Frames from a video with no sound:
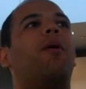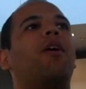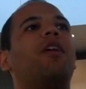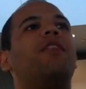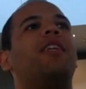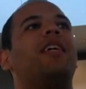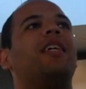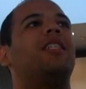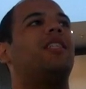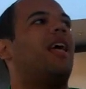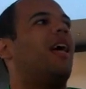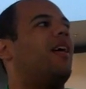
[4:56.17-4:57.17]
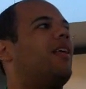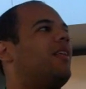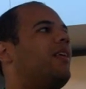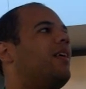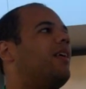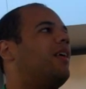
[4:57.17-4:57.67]
Part of it is that
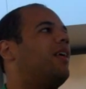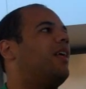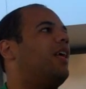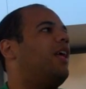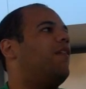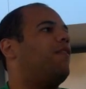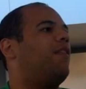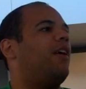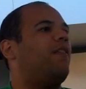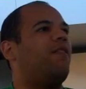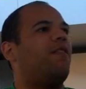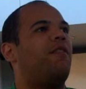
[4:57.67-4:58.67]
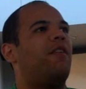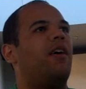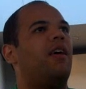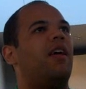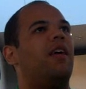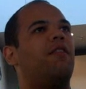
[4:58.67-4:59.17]

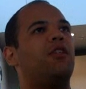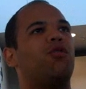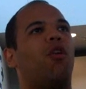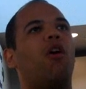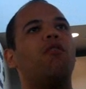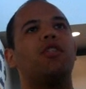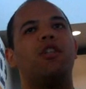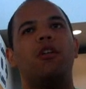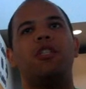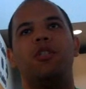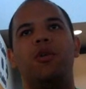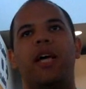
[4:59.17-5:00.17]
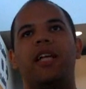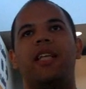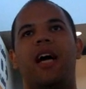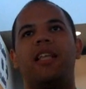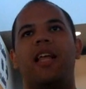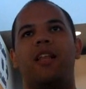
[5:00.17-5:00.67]
if a draw results in you getting
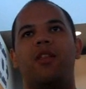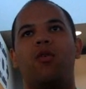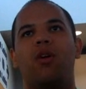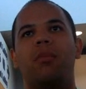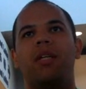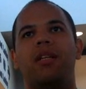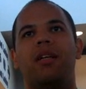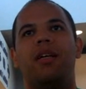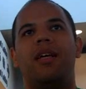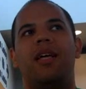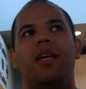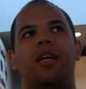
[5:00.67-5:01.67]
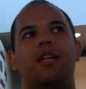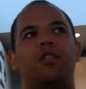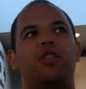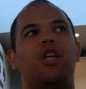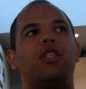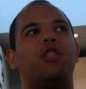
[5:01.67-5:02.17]
knocked out of the tournament,
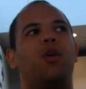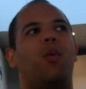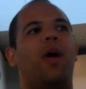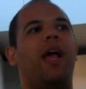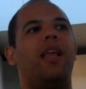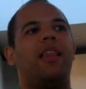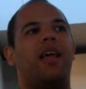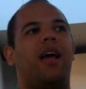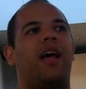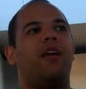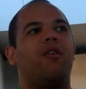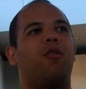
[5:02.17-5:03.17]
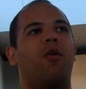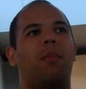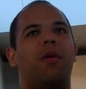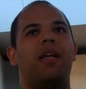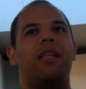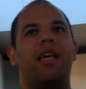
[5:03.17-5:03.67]
just the way that I grew up
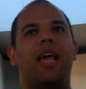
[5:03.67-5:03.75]
playing the